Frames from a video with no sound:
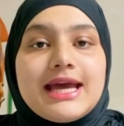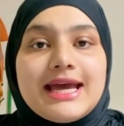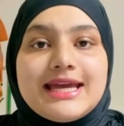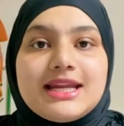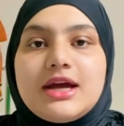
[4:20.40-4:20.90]

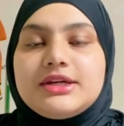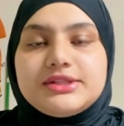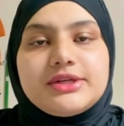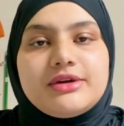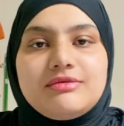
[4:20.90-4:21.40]
In our
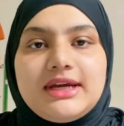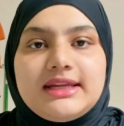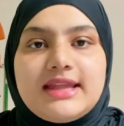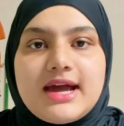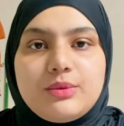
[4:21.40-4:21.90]
survey
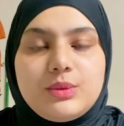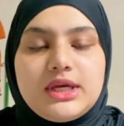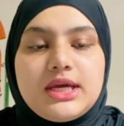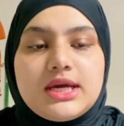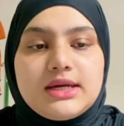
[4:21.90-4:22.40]
that
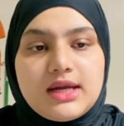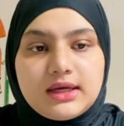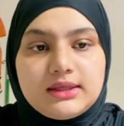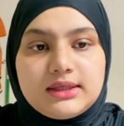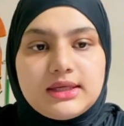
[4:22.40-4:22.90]
we
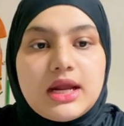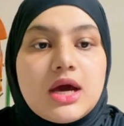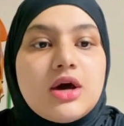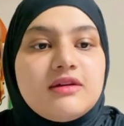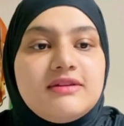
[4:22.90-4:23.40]
conducted,
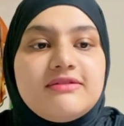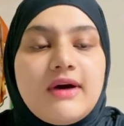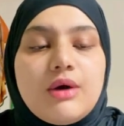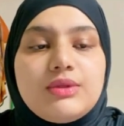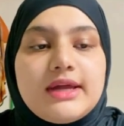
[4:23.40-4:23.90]
we
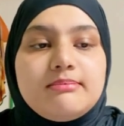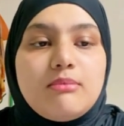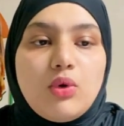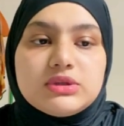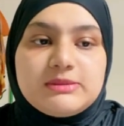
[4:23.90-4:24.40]
found that
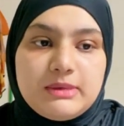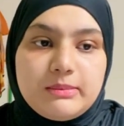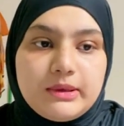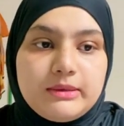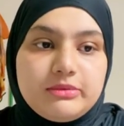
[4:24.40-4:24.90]
most
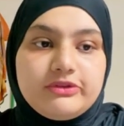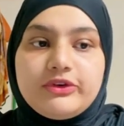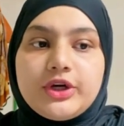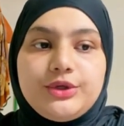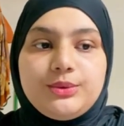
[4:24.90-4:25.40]
people
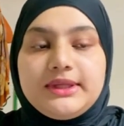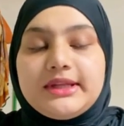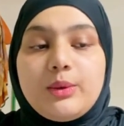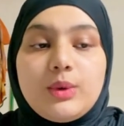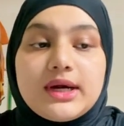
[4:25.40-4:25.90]
prefer doing
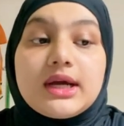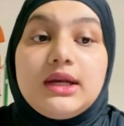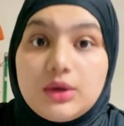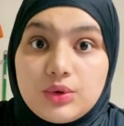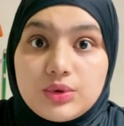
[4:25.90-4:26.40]
their work
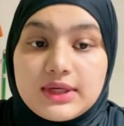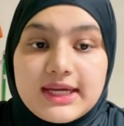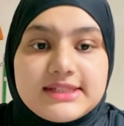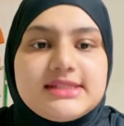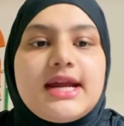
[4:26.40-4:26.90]
alone
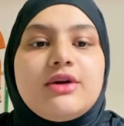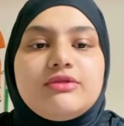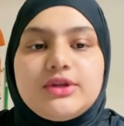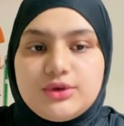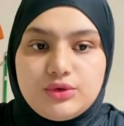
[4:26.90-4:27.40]
instead of
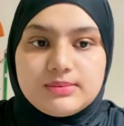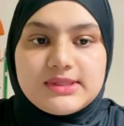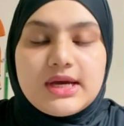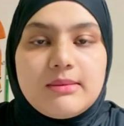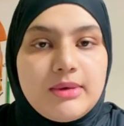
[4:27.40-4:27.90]
in groups.
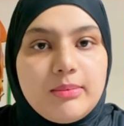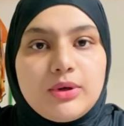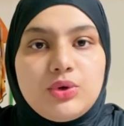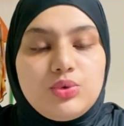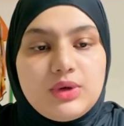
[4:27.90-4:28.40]
People
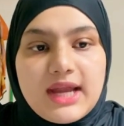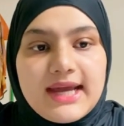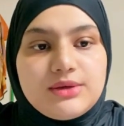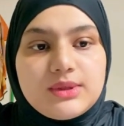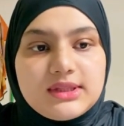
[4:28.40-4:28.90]
who
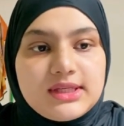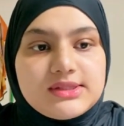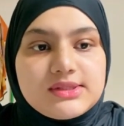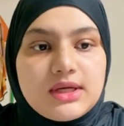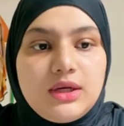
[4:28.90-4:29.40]
like doing
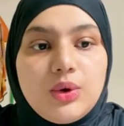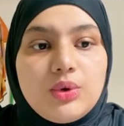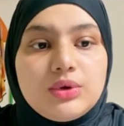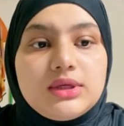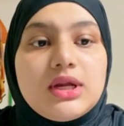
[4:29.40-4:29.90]
things
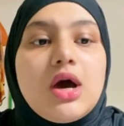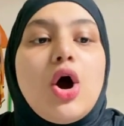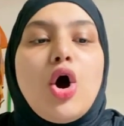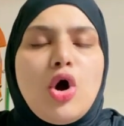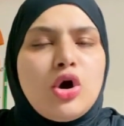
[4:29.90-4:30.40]
alone
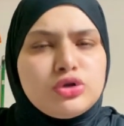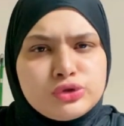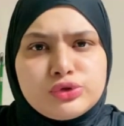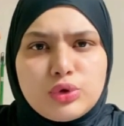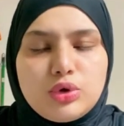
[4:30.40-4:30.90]
or
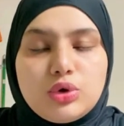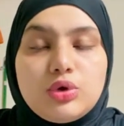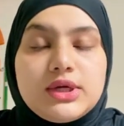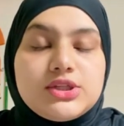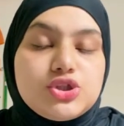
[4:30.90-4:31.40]

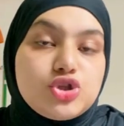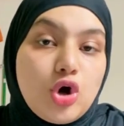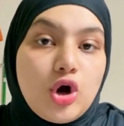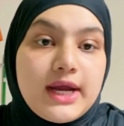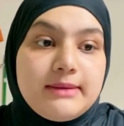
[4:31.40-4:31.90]
solo
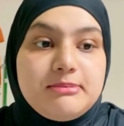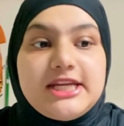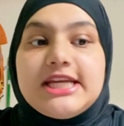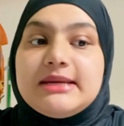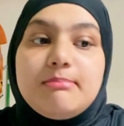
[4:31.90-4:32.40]
enjoyed
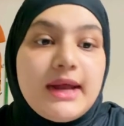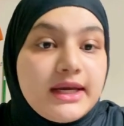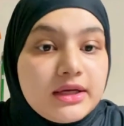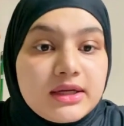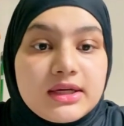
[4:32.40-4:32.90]
being
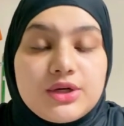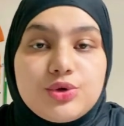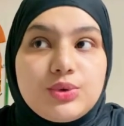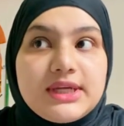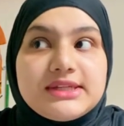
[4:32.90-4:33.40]
independent,
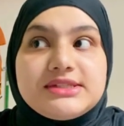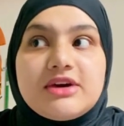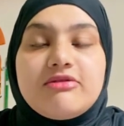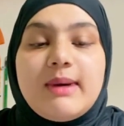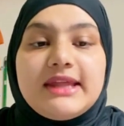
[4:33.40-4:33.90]
doing
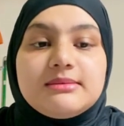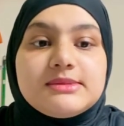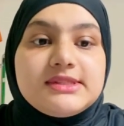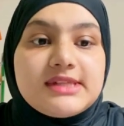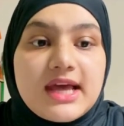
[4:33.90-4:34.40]
stuff by
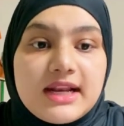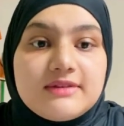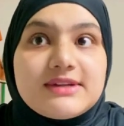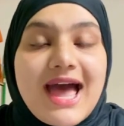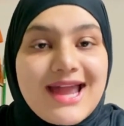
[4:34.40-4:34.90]

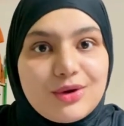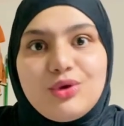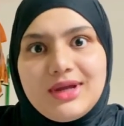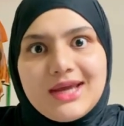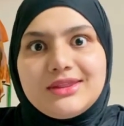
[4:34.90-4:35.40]
themselves, and
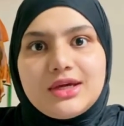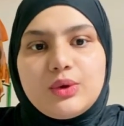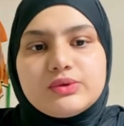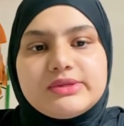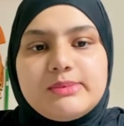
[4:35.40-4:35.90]
going at their
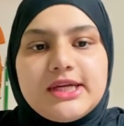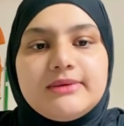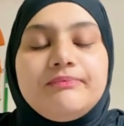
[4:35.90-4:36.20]
own speed.